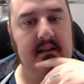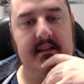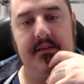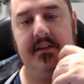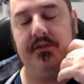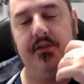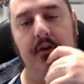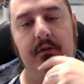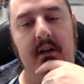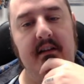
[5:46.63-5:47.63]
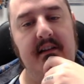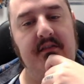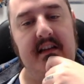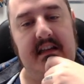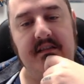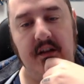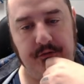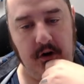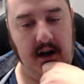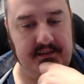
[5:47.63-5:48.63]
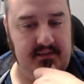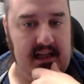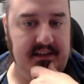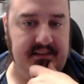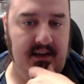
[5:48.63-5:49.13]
Now this Snorunt, if they get the Frostlass